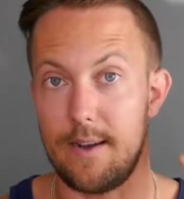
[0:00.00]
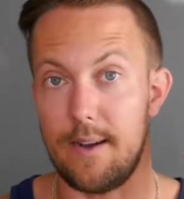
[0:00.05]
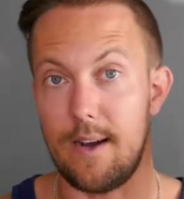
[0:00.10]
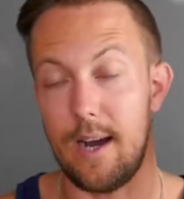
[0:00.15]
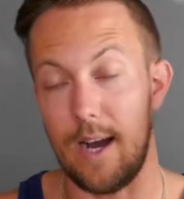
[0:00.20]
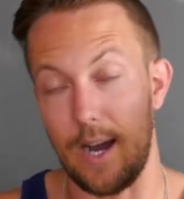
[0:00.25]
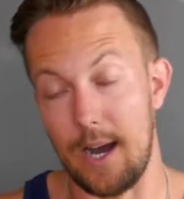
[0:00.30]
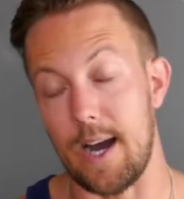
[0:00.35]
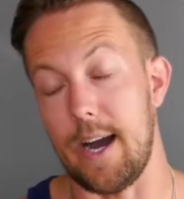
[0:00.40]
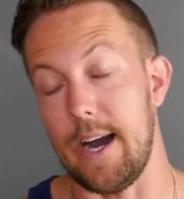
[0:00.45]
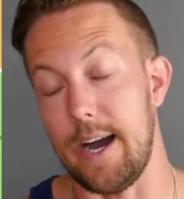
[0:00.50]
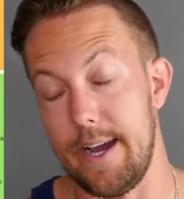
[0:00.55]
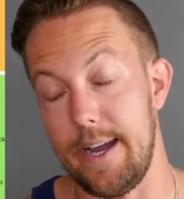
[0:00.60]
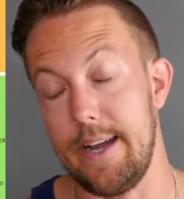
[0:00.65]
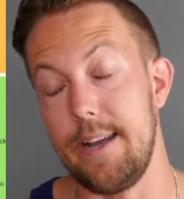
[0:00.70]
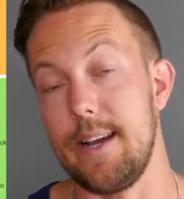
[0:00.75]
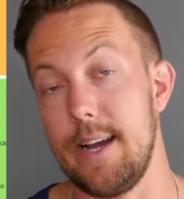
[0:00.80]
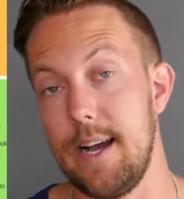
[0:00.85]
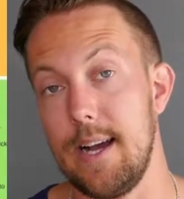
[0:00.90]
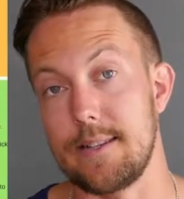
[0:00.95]

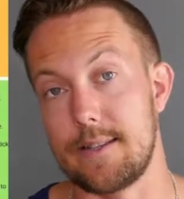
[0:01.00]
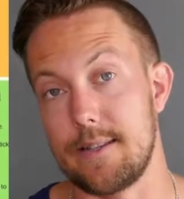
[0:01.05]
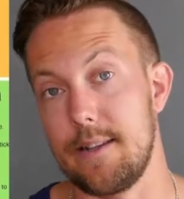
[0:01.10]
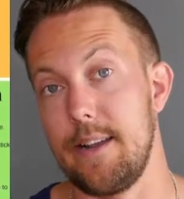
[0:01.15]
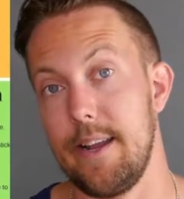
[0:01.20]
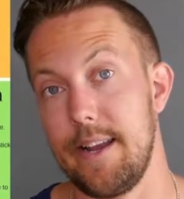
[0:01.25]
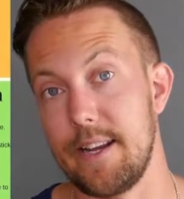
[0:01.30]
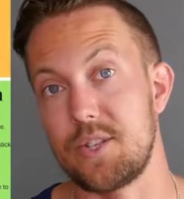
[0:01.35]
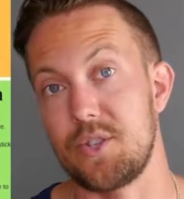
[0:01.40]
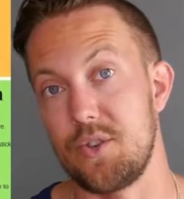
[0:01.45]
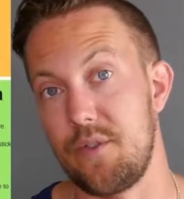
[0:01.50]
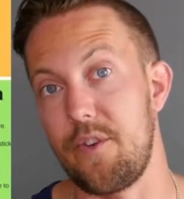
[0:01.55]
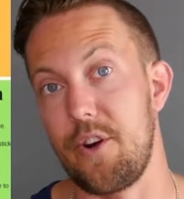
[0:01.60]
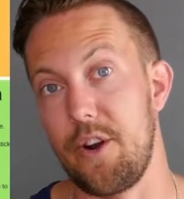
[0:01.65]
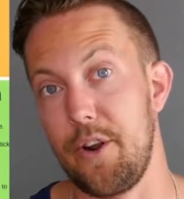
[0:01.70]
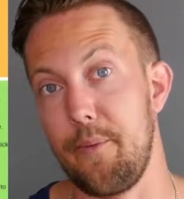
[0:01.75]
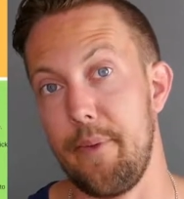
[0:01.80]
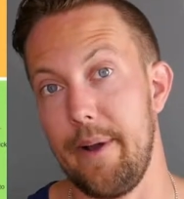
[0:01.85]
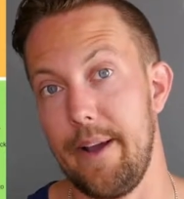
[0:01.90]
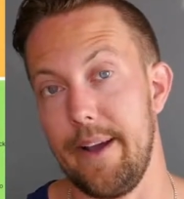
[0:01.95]
i as an
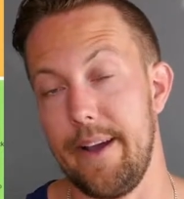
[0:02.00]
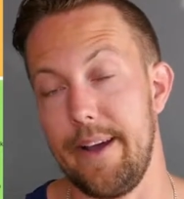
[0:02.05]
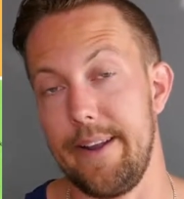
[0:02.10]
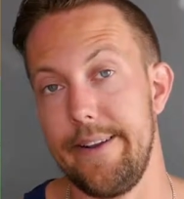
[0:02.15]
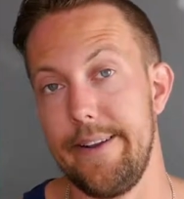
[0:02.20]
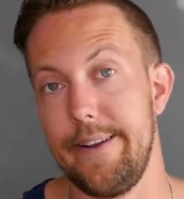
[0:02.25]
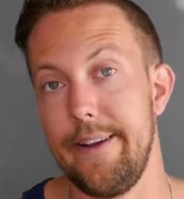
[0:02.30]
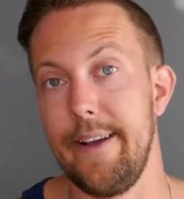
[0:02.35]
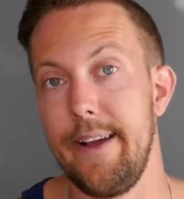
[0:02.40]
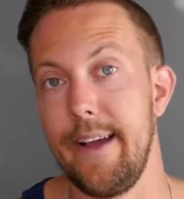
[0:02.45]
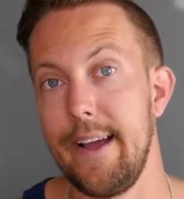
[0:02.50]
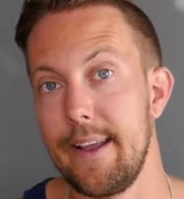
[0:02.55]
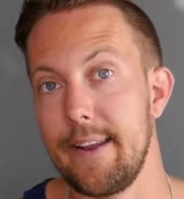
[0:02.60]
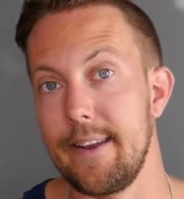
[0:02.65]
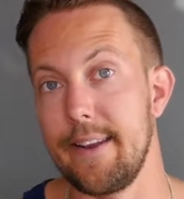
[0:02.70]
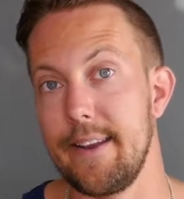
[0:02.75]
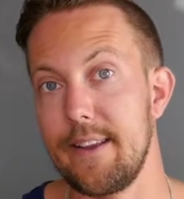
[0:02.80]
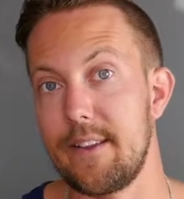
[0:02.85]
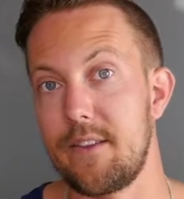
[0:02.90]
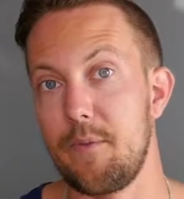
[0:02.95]
extroverted man
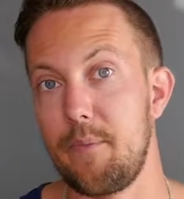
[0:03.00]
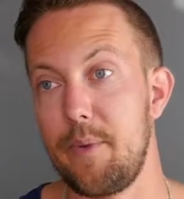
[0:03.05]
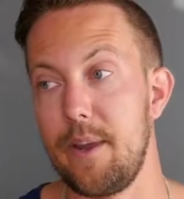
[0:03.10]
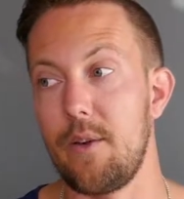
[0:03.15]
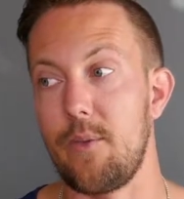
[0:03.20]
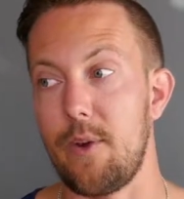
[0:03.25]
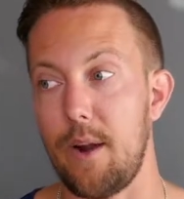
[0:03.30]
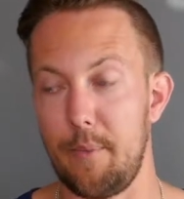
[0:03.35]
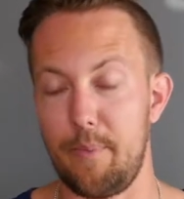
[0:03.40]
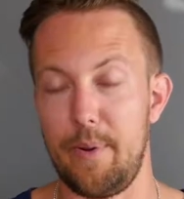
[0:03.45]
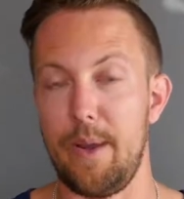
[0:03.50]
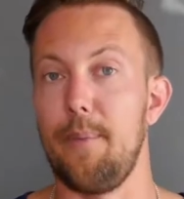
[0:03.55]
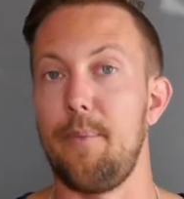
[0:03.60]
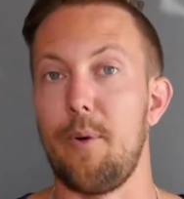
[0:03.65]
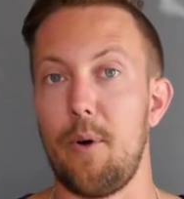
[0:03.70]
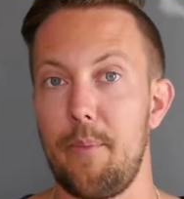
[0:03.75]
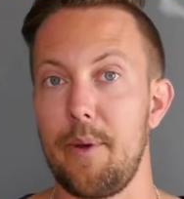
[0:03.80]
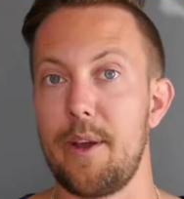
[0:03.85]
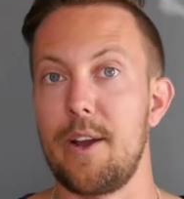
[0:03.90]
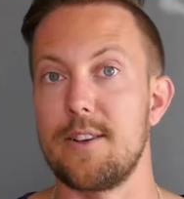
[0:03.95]
need to be around
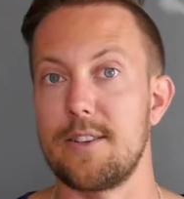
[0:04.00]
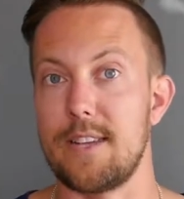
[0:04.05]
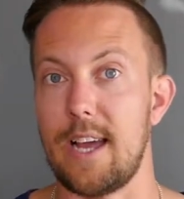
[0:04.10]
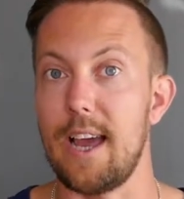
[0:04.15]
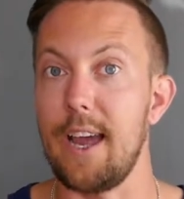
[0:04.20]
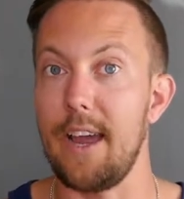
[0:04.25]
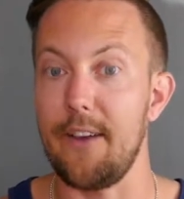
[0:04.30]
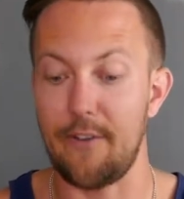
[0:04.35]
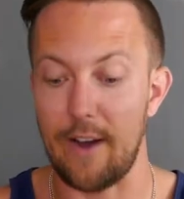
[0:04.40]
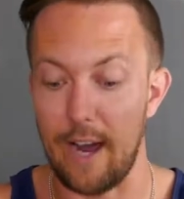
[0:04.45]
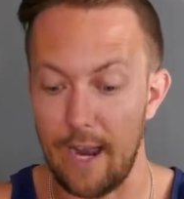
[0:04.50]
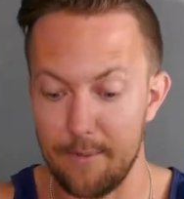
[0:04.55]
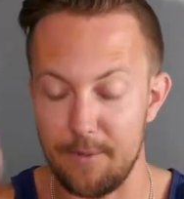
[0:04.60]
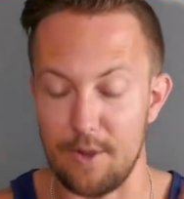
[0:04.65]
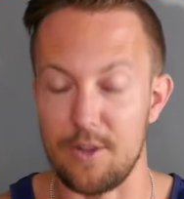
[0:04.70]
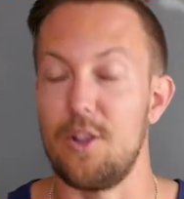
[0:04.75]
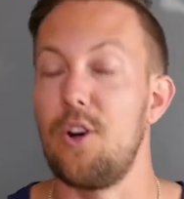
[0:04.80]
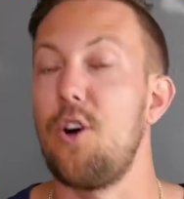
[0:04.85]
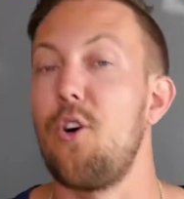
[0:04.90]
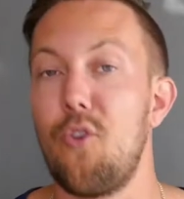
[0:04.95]
people because if I'm
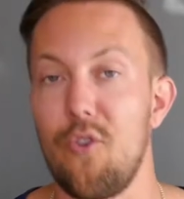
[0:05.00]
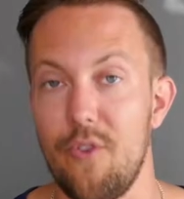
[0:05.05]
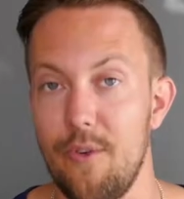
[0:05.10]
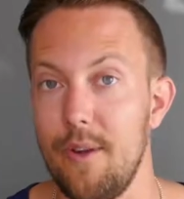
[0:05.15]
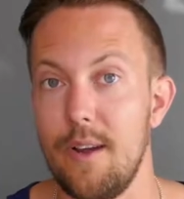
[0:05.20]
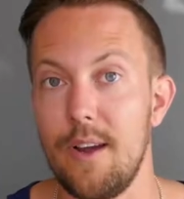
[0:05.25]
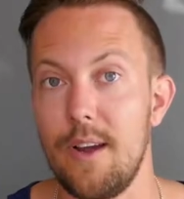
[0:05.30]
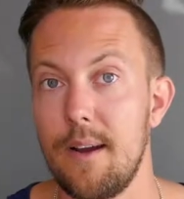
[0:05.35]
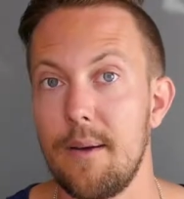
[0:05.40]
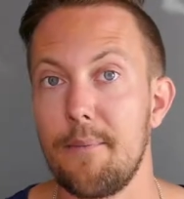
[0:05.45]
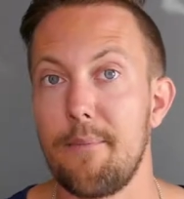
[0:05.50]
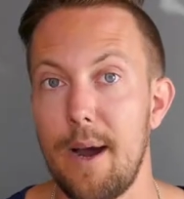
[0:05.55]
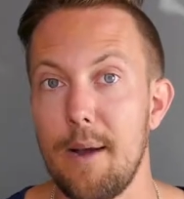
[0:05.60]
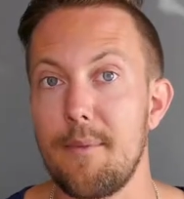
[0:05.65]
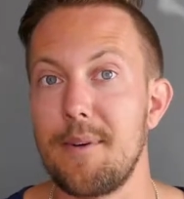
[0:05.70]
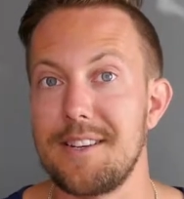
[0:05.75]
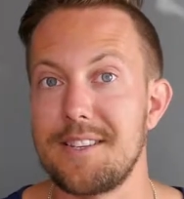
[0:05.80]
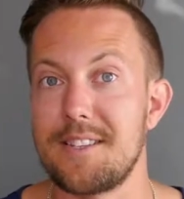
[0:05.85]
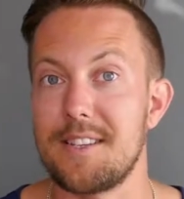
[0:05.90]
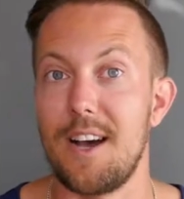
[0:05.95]
alone by
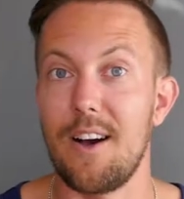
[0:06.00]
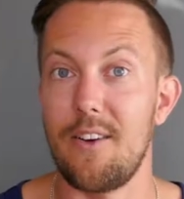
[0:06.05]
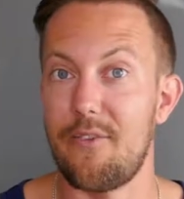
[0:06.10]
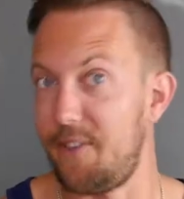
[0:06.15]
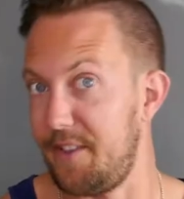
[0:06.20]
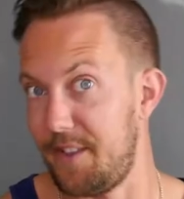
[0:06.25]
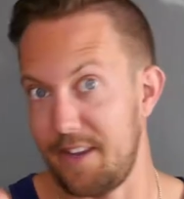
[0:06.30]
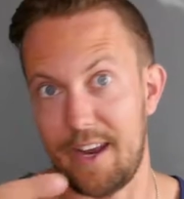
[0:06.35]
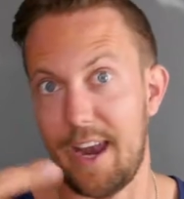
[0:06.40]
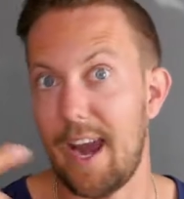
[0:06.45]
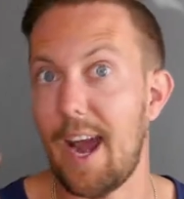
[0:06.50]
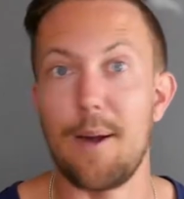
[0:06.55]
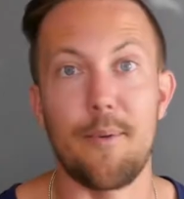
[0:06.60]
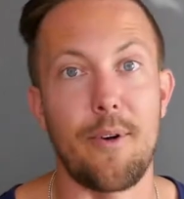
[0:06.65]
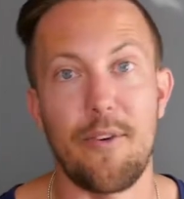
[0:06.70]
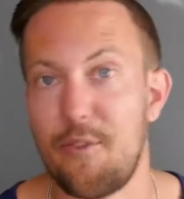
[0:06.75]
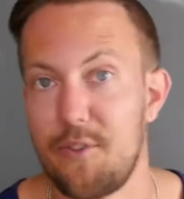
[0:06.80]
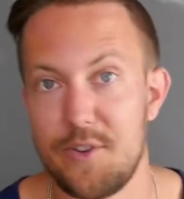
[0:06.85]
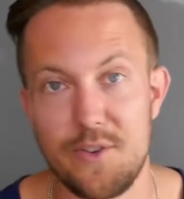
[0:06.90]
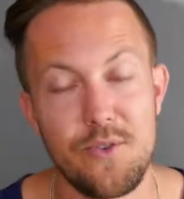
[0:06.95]
myself in the
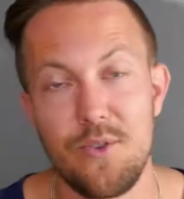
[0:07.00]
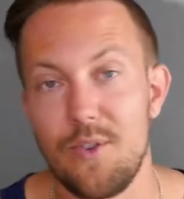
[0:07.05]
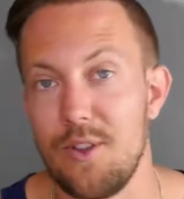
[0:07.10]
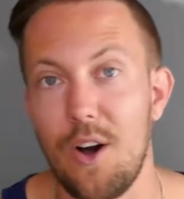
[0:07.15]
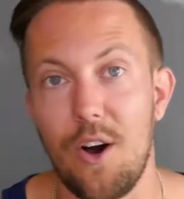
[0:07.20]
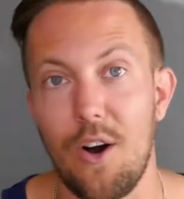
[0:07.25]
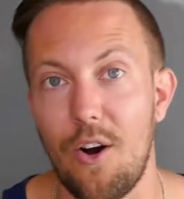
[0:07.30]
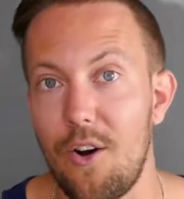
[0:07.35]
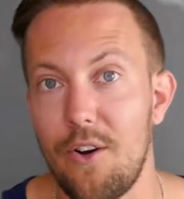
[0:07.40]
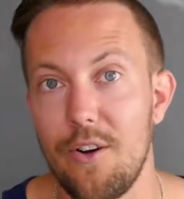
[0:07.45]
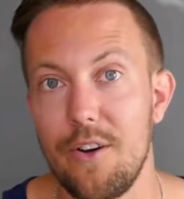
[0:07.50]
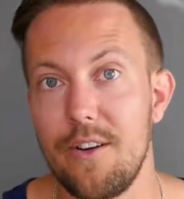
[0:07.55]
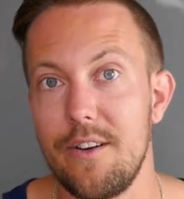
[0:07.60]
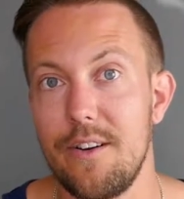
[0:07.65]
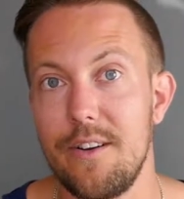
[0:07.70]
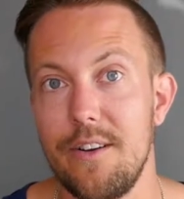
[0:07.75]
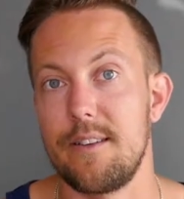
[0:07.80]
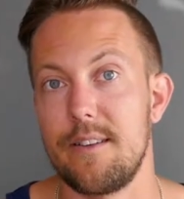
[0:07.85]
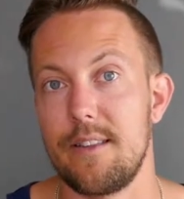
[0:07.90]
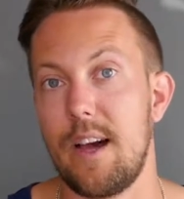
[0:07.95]
camera for too long,
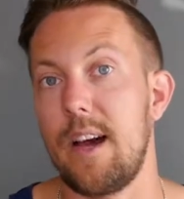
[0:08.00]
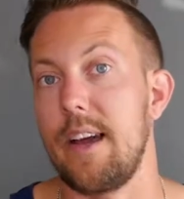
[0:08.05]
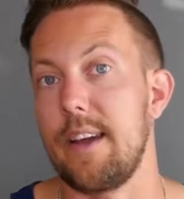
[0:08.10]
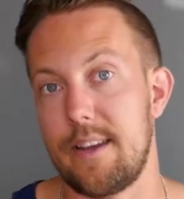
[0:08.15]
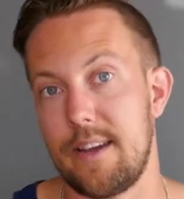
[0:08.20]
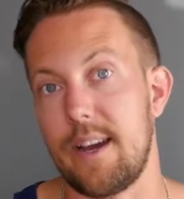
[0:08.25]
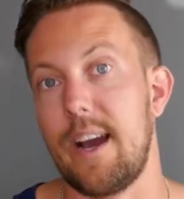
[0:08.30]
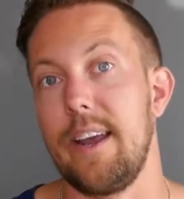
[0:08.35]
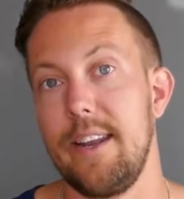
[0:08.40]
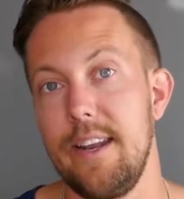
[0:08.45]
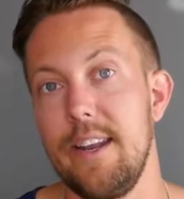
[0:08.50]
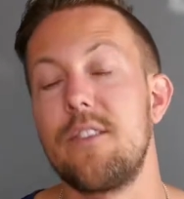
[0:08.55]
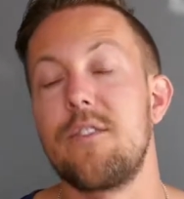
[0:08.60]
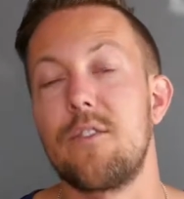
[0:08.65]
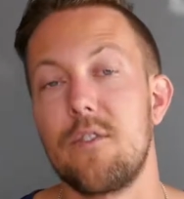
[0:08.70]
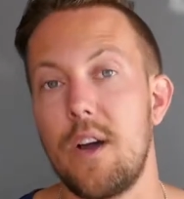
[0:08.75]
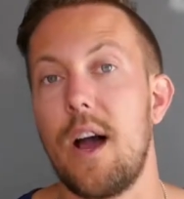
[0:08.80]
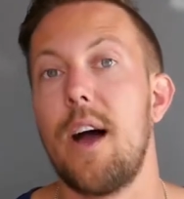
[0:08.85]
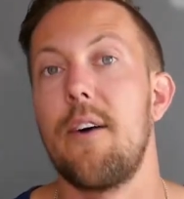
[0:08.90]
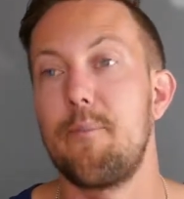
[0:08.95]
like I need
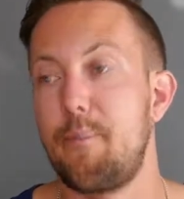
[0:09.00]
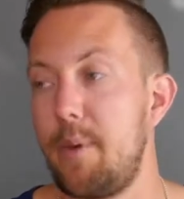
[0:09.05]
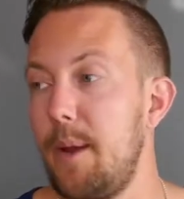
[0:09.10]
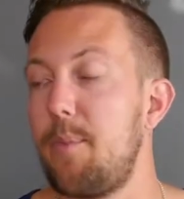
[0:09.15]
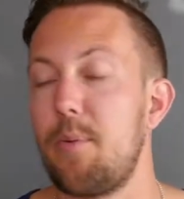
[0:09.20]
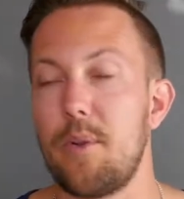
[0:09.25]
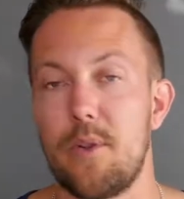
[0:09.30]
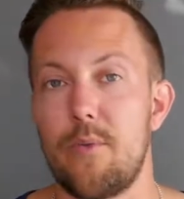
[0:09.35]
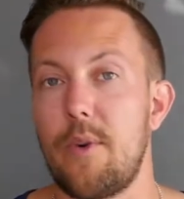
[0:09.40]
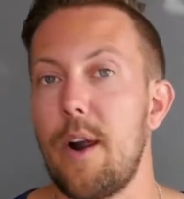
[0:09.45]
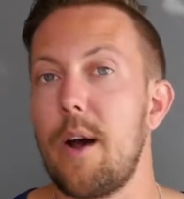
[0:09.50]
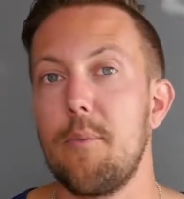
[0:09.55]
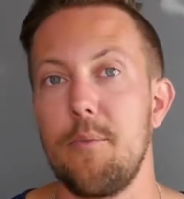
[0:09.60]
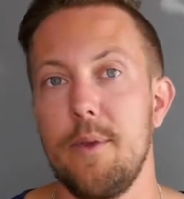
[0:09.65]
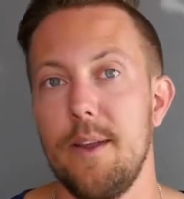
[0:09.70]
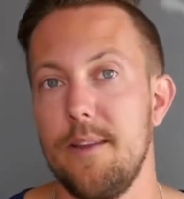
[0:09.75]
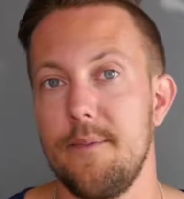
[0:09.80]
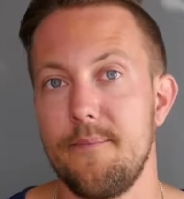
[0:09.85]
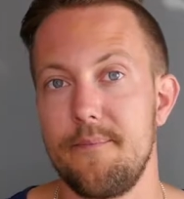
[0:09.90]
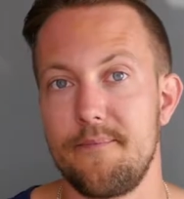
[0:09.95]
to have people around
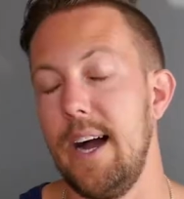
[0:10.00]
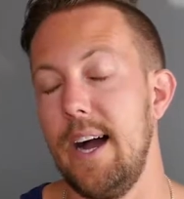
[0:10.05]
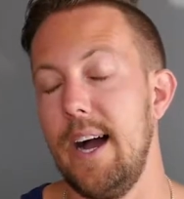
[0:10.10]
me.